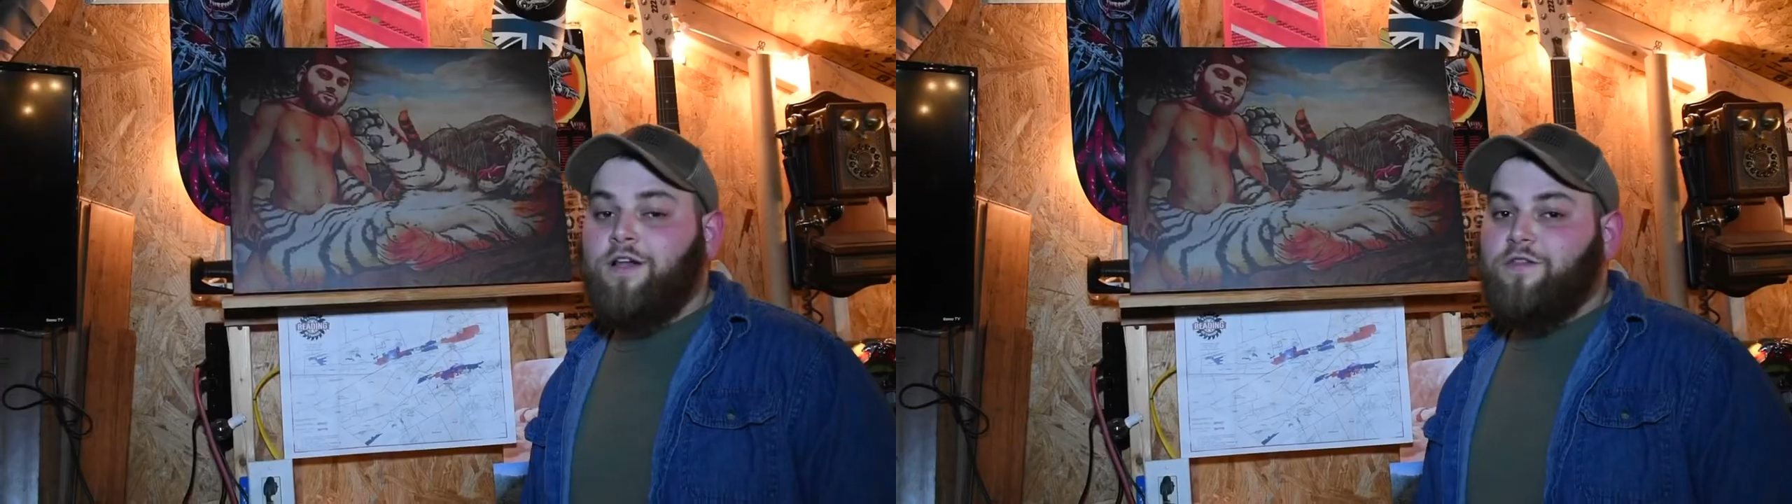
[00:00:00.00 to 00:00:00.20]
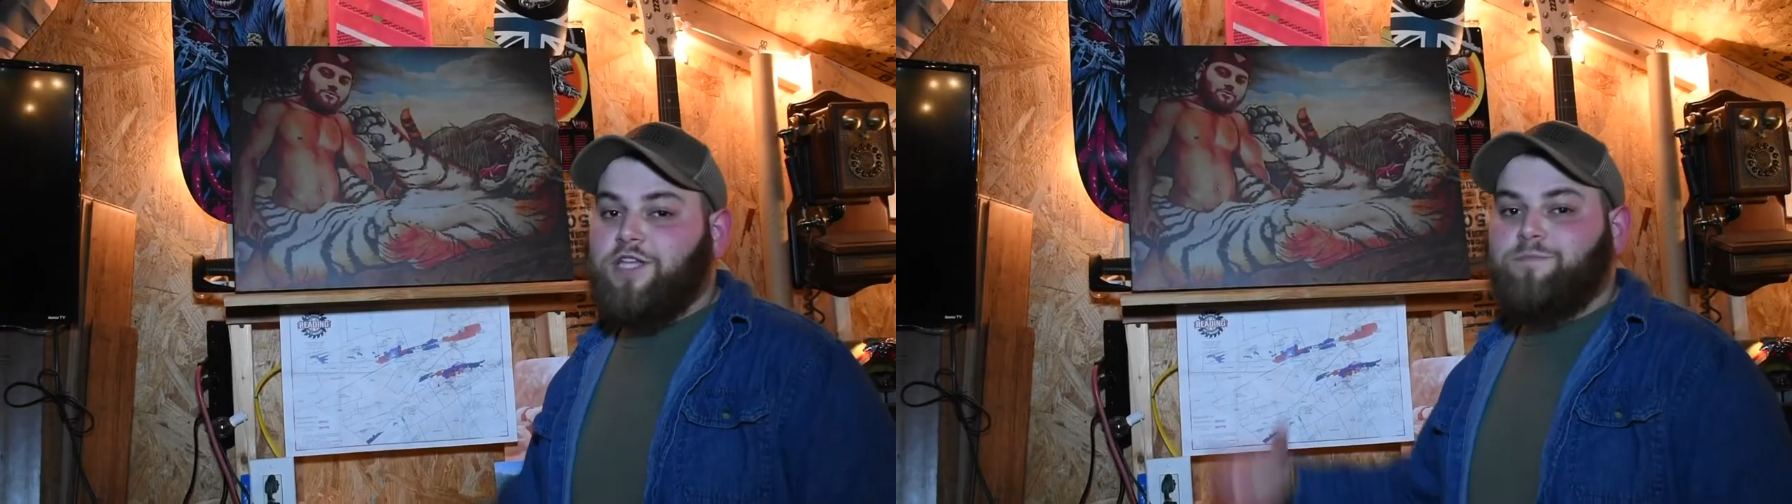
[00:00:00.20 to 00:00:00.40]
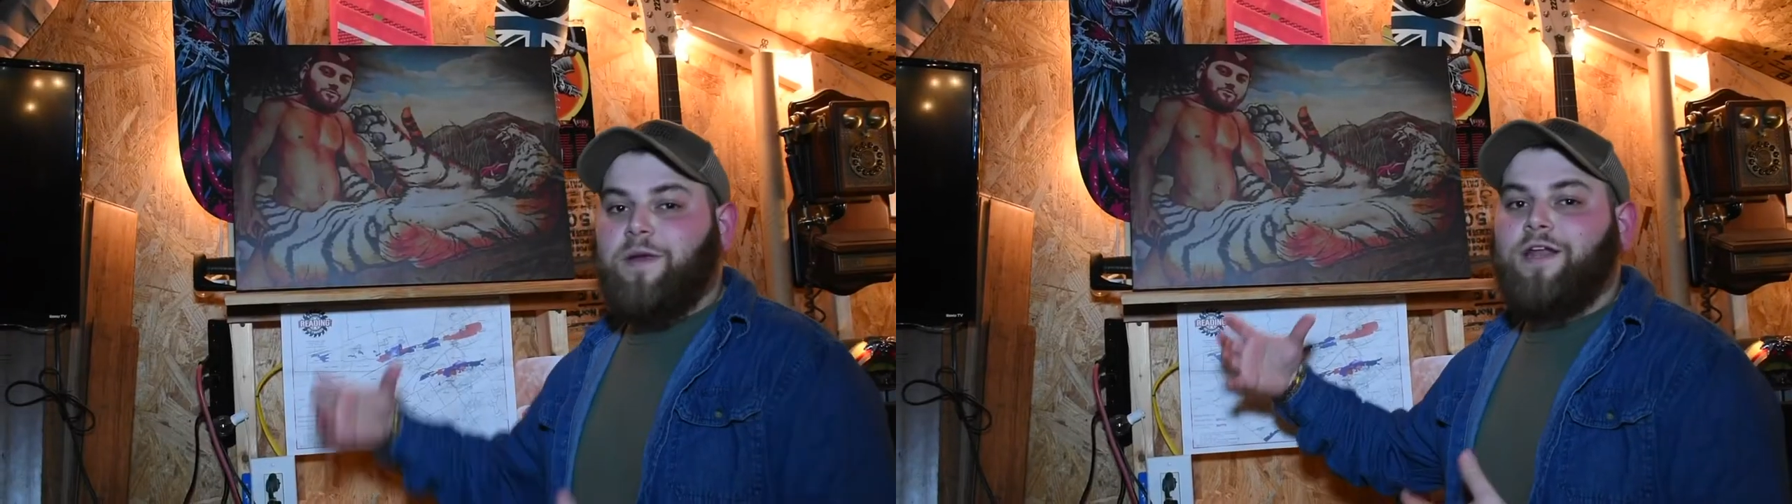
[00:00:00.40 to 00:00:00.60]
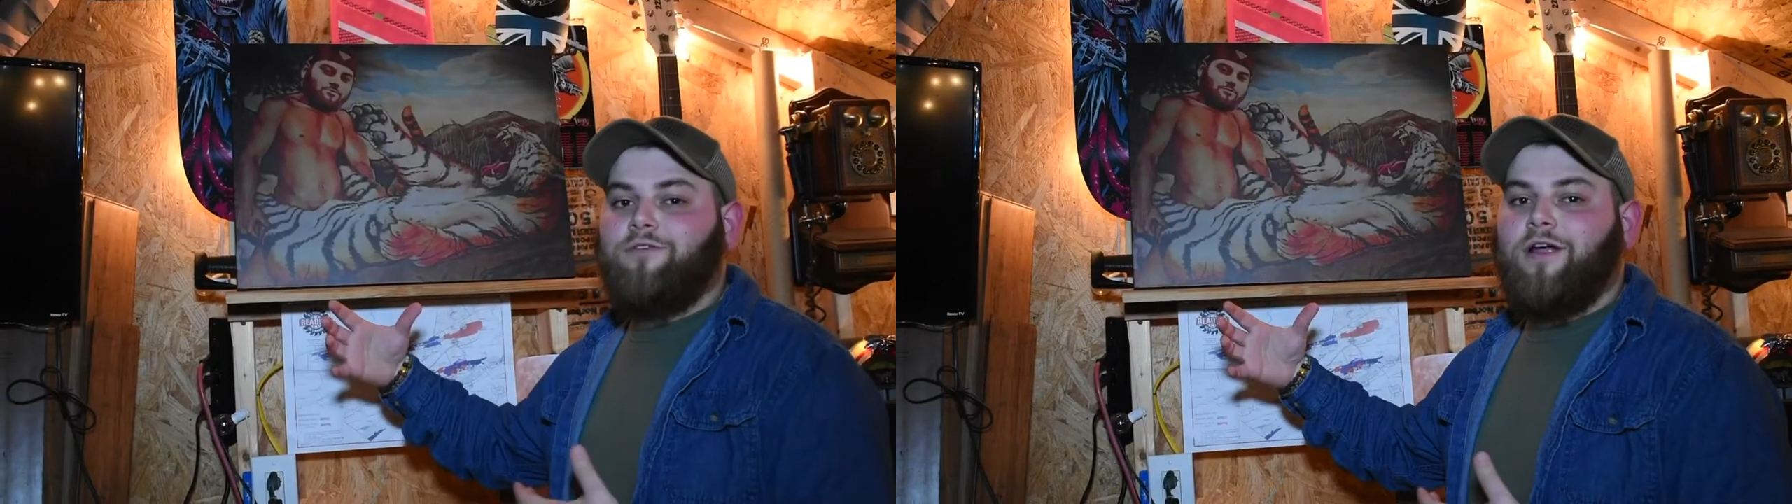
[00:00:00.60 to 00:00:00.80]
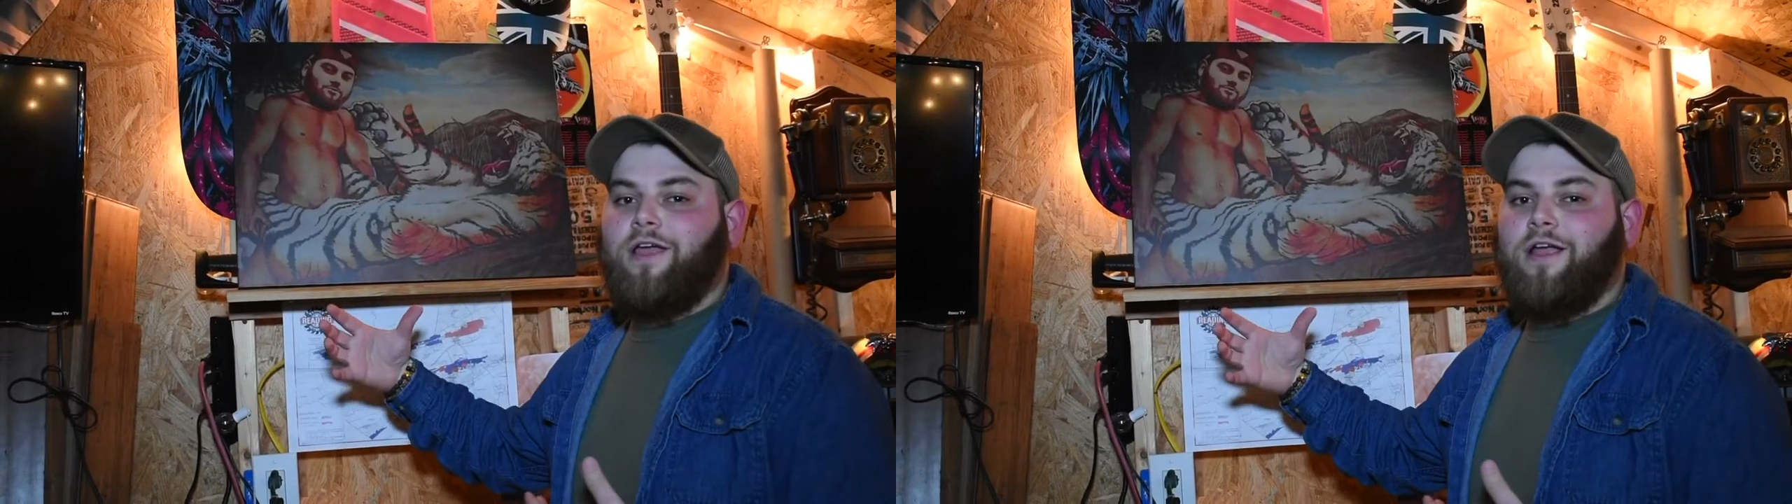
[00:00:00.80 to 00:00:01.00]
This painting
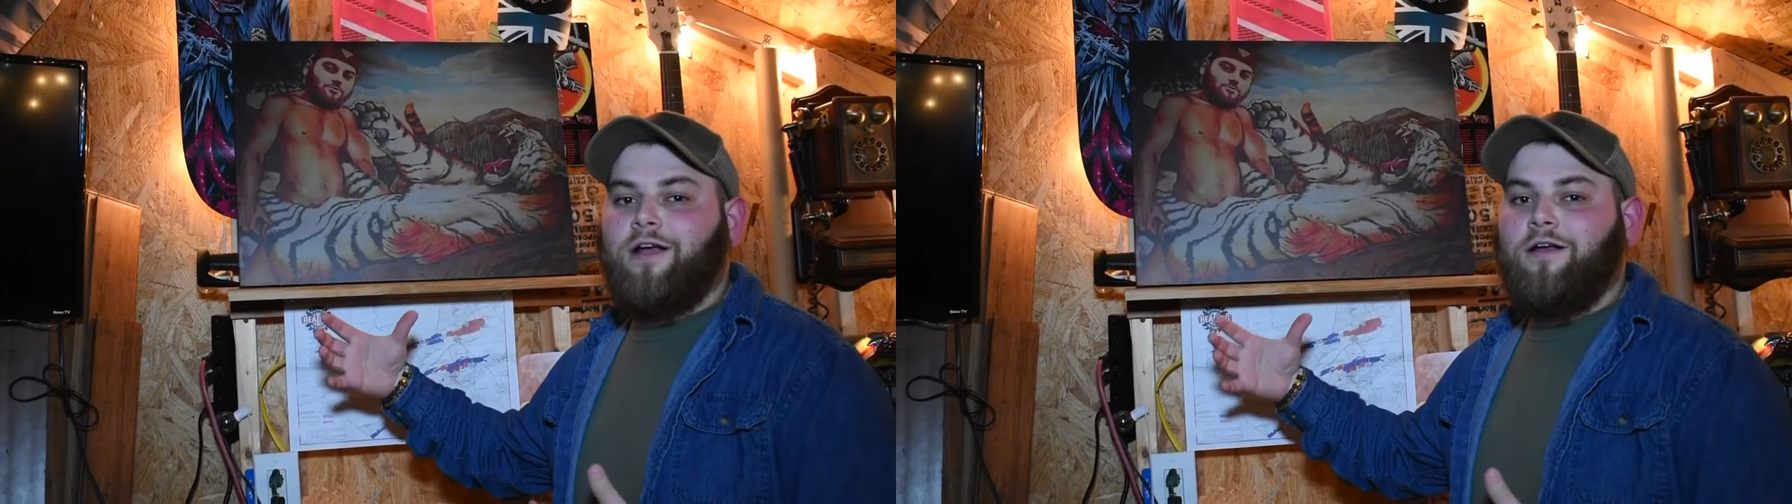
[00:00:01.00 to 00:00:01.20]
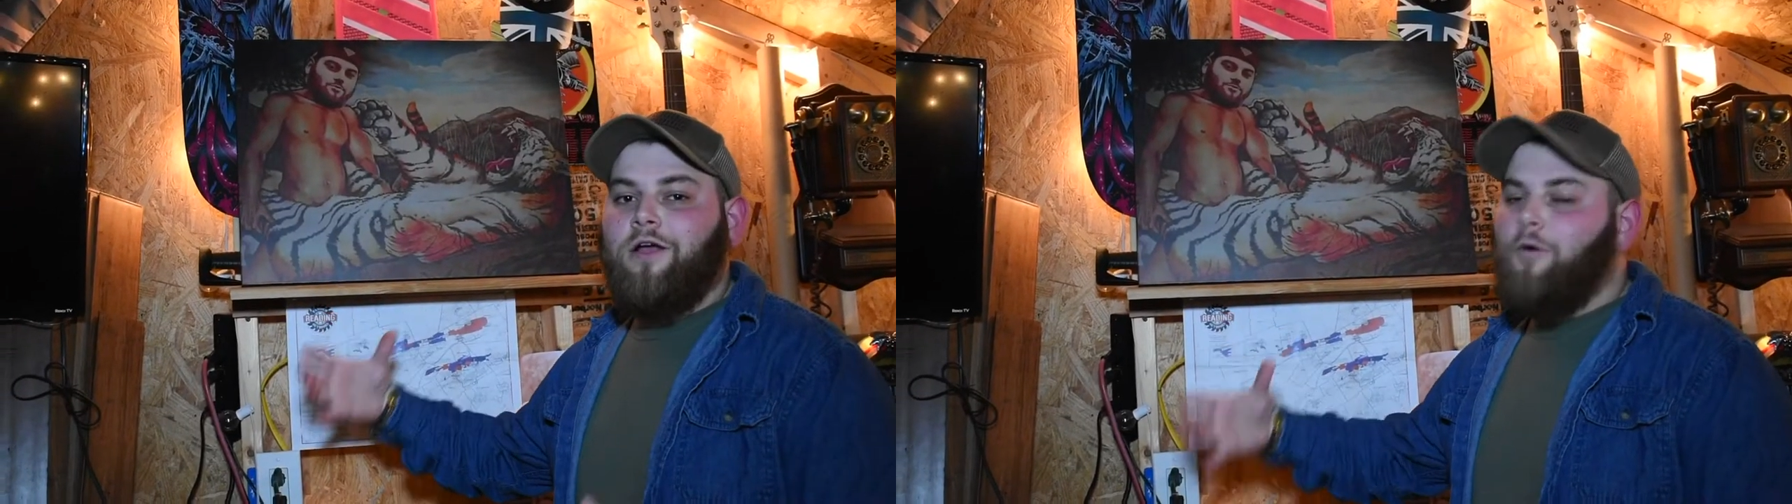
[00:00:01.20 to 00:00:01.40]
right here